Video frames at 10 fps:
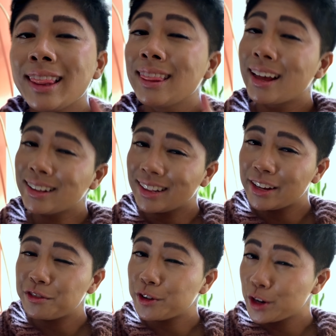
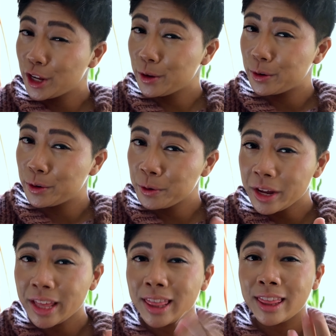Luckily for you,
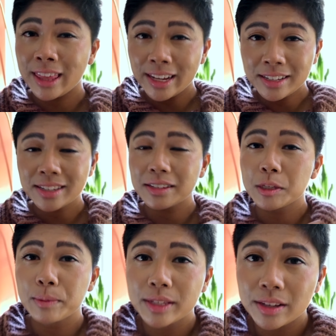this
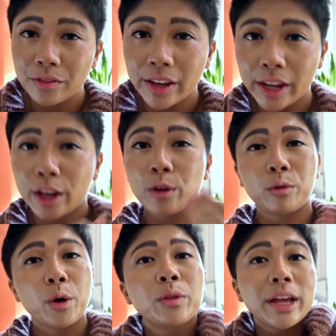specific
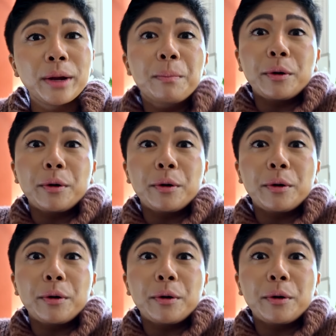grow light